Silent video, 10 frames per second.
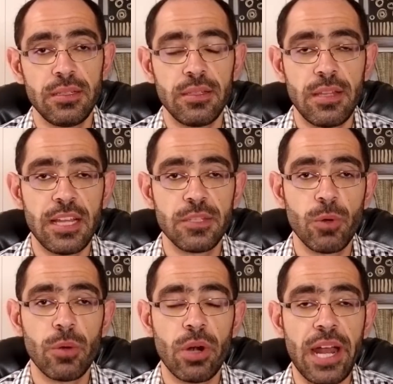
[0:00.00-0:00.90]
That's
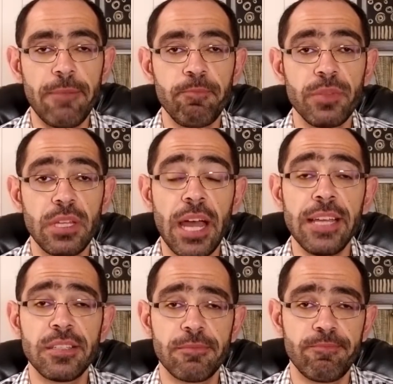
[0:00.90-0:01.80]
where we're at.
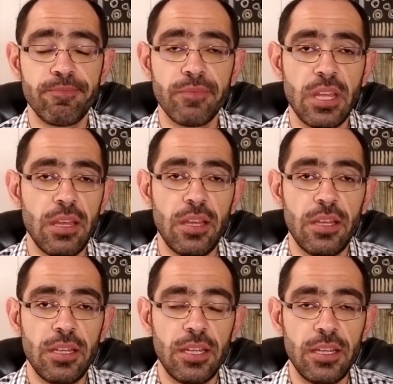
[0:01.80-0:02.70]
Guys,
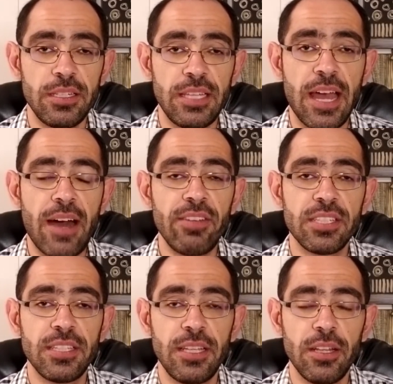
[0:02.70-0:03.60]
yeah,
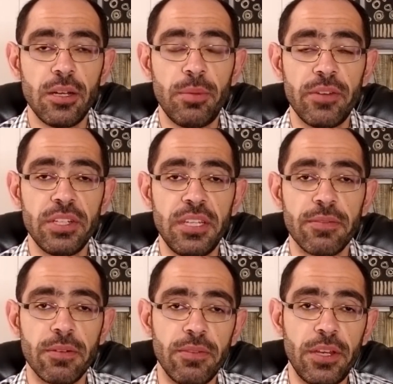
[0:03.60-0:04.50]
obviously a little bit of a
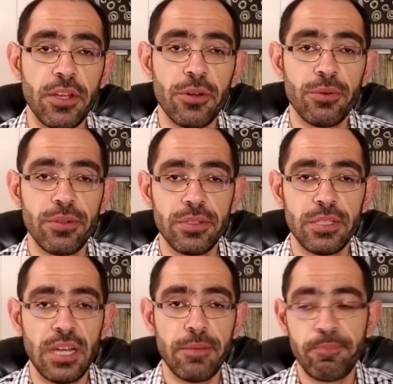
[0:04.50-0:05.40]
different video,
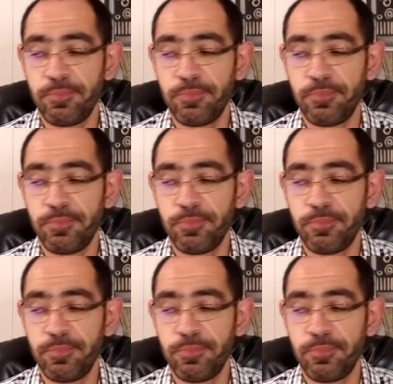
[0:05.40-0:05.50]
yeah?